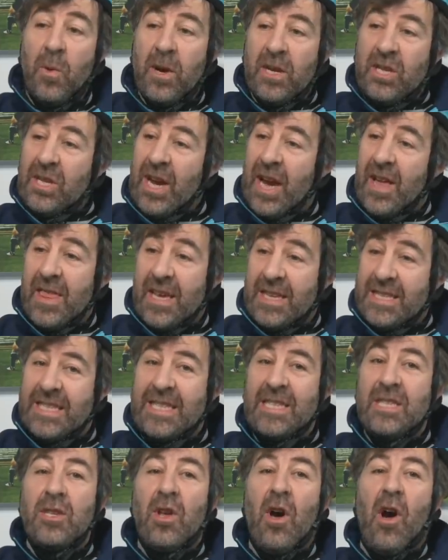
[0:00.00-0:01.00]
which, and this
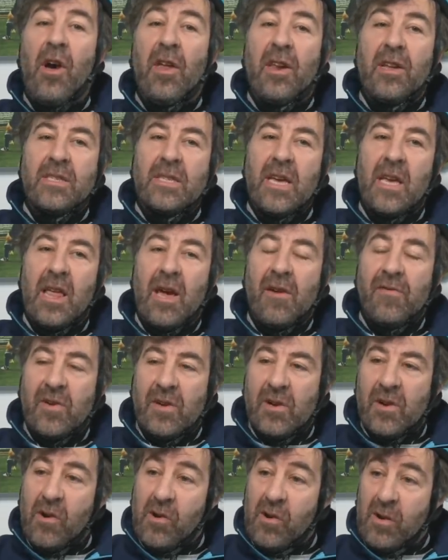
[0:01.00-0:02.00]
is not a South
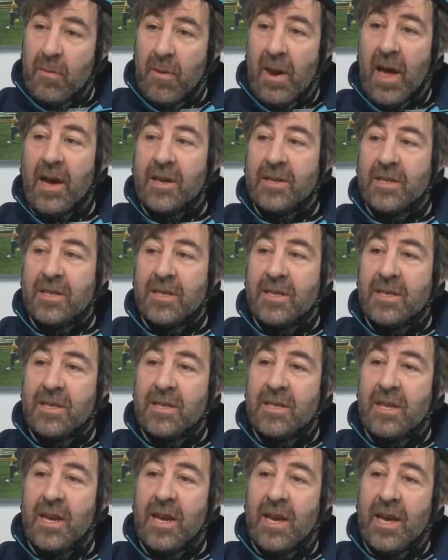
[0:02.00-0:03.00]
Africa All Blacks,
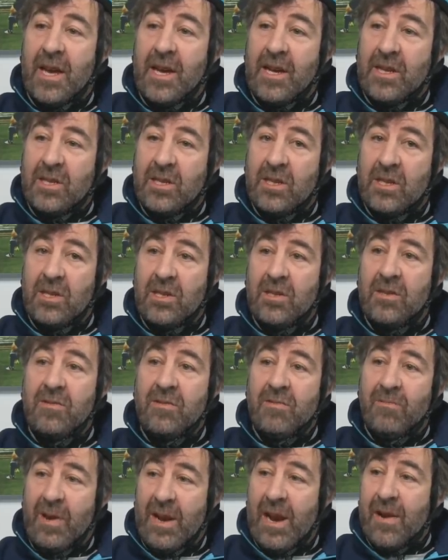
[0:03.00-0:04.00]
uh,
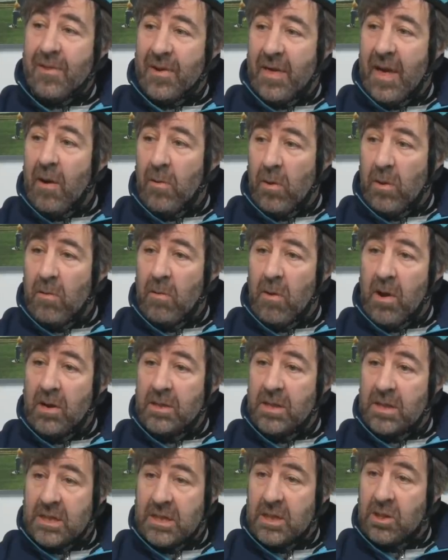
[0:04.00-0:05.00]
whenever that one
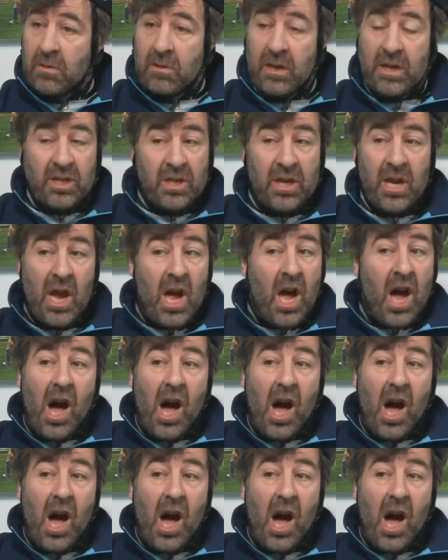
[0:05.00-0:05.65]
was, yeah. situation.